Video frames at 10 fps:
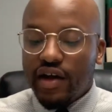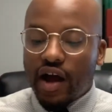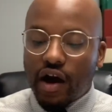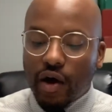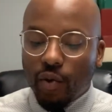
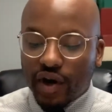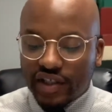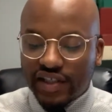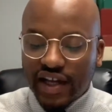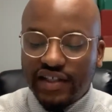where it
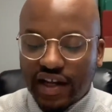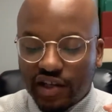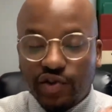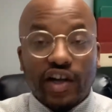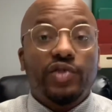says that a
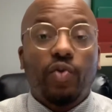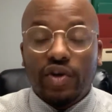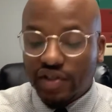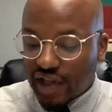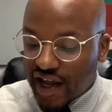
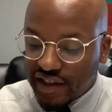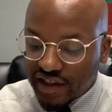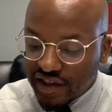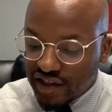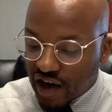transporter's
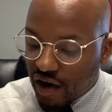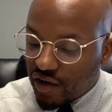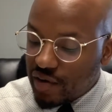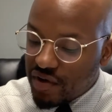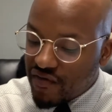license shall
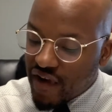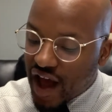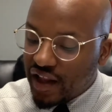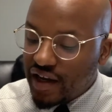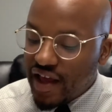only be
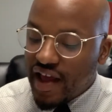valid